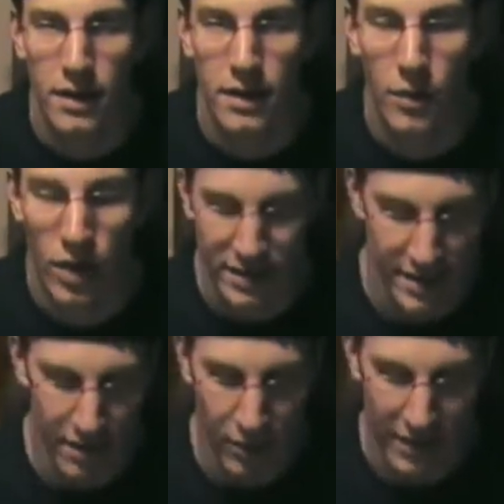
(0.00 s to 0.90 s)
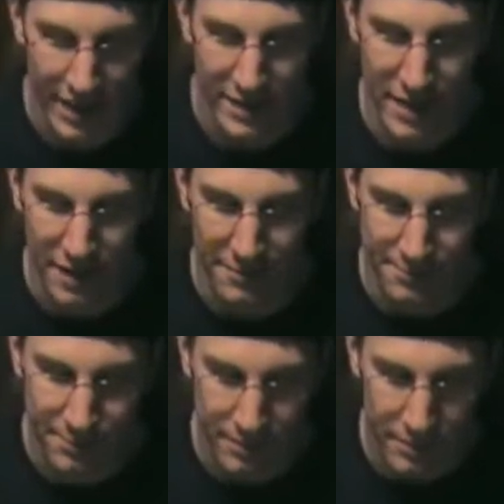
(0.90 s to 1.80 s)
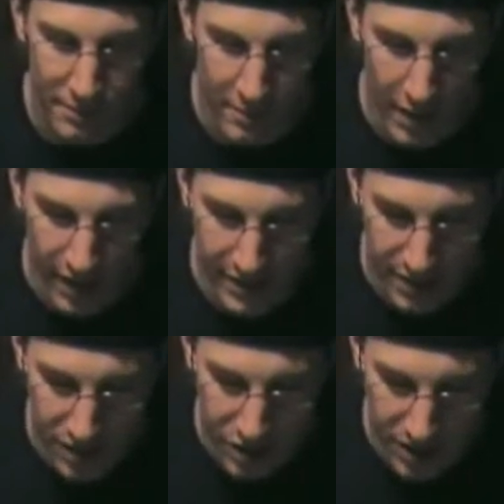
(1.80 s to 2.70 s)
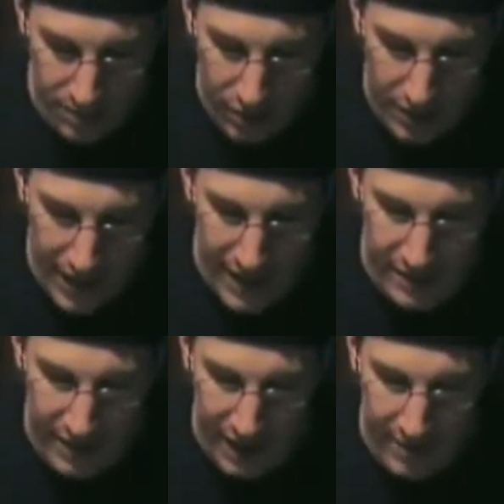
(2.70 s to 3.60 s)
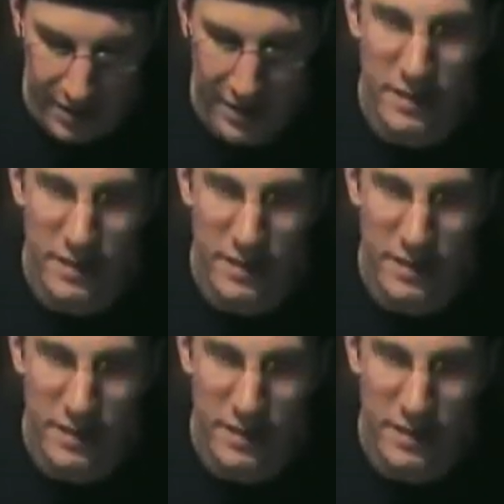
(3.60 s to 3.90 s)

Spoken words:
what that's done is it's just put the Ace of Diamonds